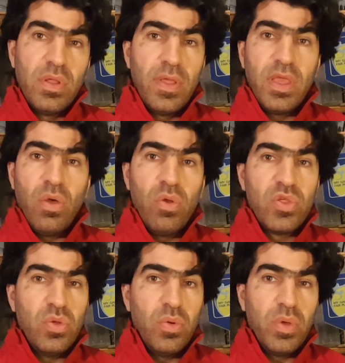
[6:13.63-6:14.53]

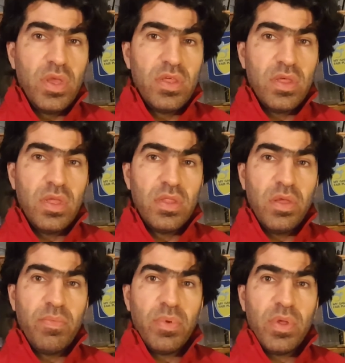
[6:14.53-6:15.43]
he's
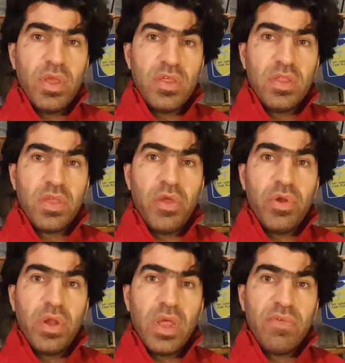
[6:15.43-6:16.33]
in
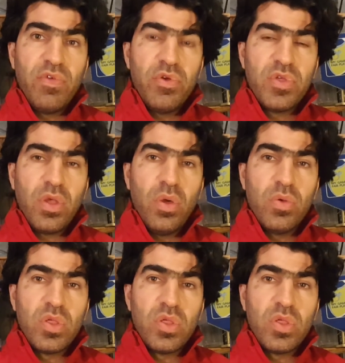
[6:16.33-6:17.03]
career like a few years ago.